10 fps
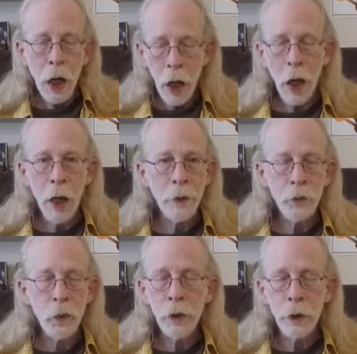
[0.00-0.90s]
I
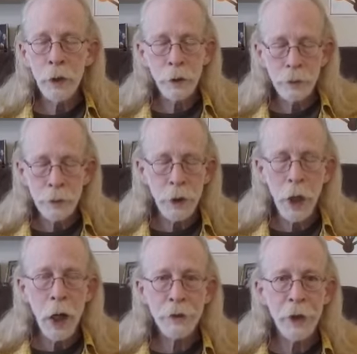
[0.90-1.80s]
will
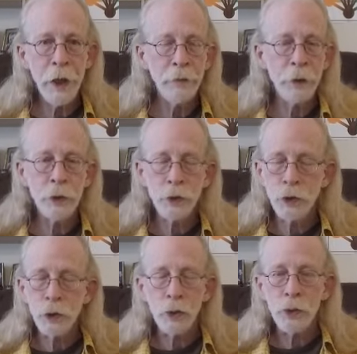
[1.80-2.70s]
not ever
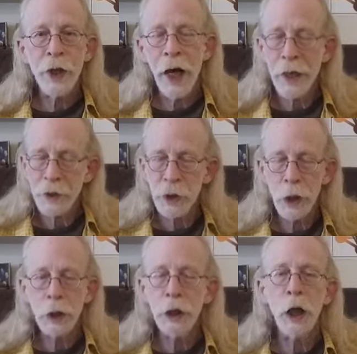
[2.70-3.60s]
do that
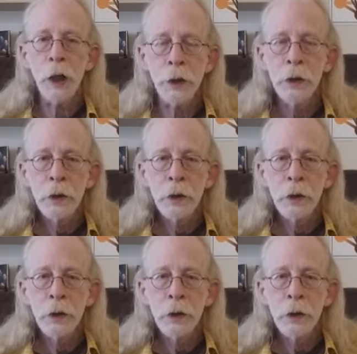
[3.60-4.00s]
again.